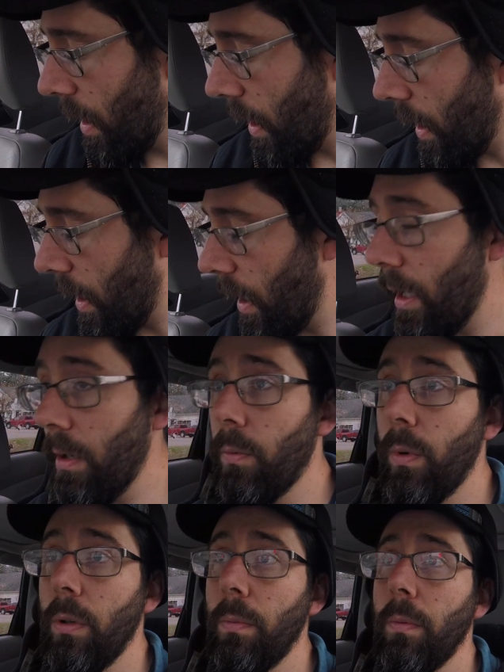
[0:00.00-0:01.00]
I
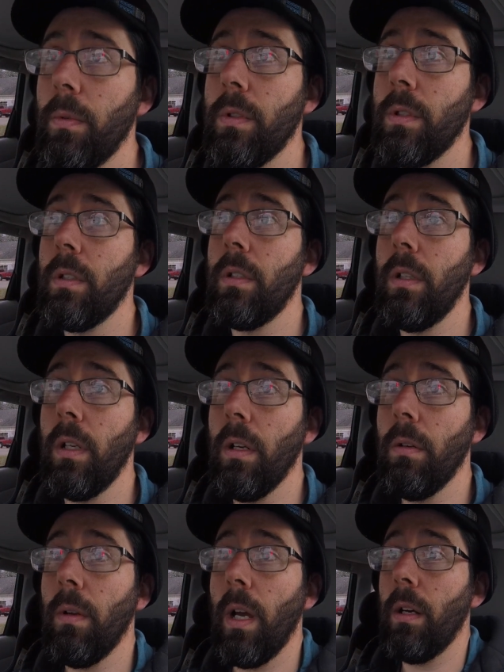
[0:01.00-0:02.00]
will,
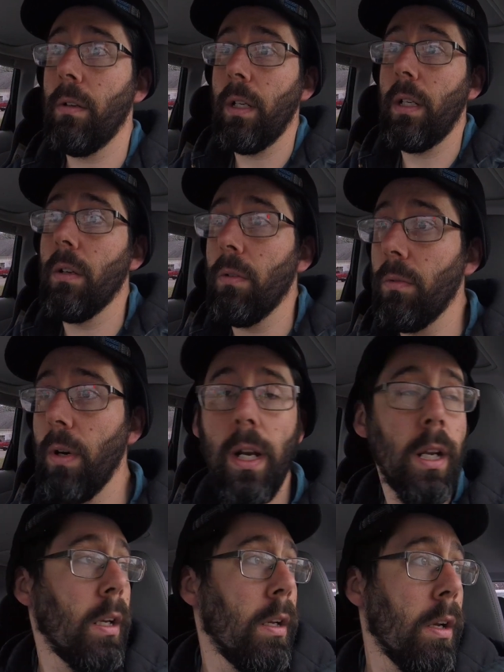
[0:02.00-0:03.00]
I don't need to write
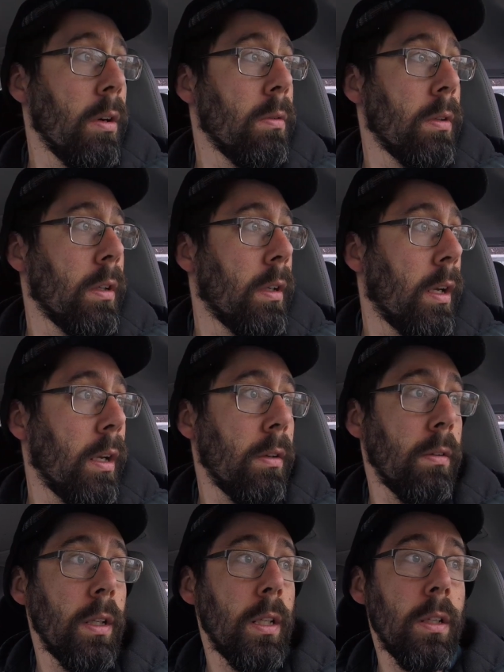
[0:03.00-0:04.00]
a note, I
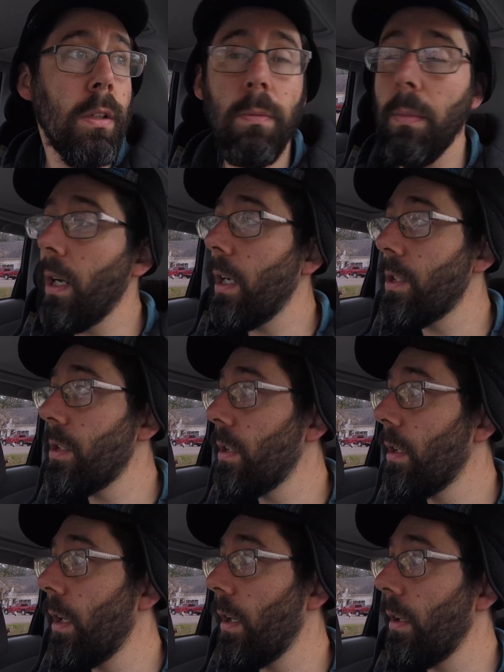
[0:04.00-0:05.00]
don't need to do much
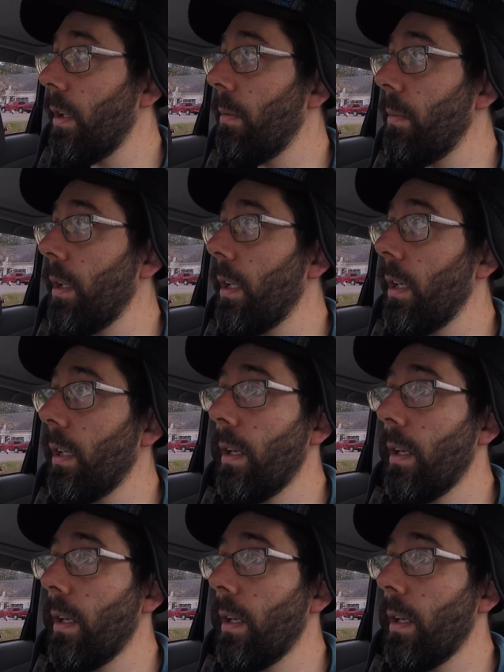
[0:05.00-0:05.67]
other than be like,